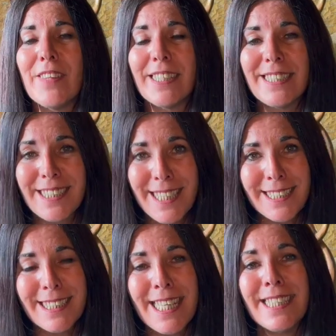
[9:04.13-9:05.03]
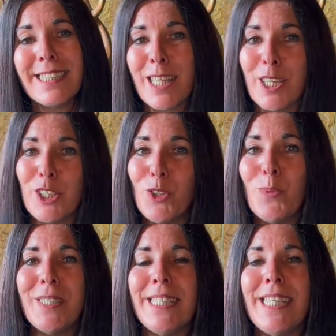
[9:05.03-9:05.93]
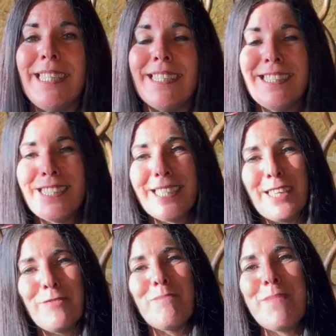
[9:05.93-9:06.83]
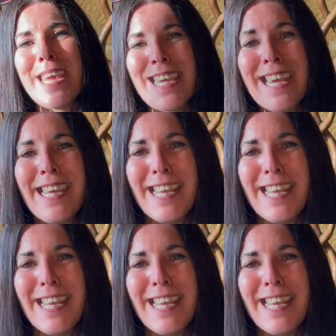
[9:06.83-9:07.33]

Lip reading: that is six things that you would need to give me